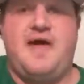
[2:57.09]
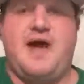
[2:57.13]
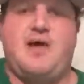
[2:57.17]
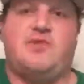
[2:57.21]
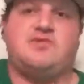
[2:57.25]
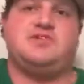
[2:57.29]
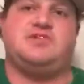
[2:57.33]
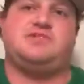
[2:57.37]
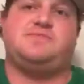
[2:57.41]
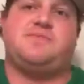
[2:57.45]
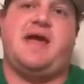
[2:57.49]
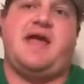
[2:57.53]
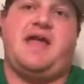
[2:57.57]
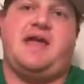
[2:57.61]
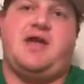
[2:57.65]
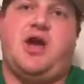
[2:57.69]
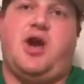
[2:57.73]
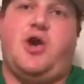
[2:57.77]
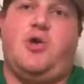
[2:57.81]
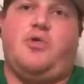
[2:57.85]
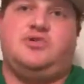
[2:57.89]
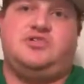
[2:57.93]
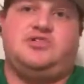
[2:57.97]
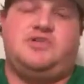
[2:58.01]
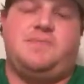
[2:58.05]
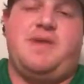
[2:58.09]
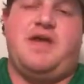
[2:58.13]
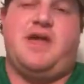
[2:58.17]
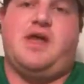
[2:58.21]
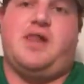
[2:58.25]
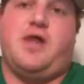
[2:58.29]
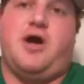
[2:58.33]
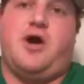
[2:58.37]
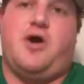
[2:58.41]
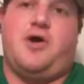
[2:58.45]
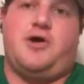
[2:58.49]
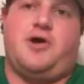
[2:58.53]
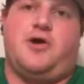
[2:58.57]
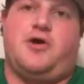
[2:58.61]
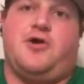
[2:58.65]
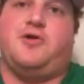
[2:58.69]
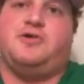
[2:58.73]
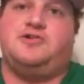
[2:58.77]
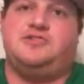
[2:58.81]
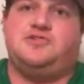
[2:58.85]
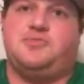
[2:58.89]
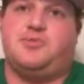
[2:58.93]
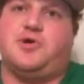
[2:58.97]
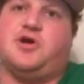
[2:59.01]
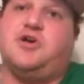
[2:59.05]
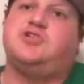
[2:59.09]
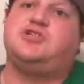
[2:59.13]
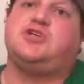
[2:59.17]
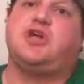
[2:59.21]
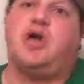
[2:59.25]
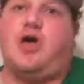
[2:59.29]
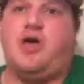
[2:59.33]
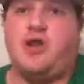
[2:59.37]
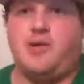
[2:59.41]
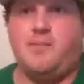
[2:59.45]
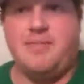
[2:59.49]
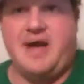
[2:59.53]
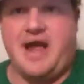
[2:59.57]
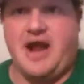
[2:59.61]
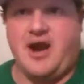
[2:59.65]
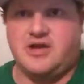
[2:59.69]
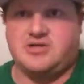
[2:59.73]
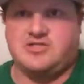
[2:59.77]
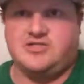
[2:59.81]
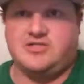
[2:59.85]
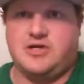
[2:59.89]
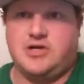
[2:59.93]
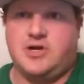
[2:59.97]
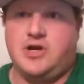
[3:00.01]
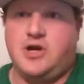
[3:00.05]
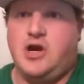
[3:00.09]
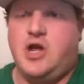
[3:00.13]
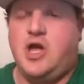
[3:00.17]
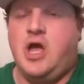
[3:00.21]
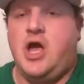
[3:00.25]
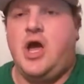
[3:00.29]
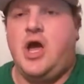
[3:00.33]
That was his main goal, was to be a lawyer, or as the British call it, a barrister.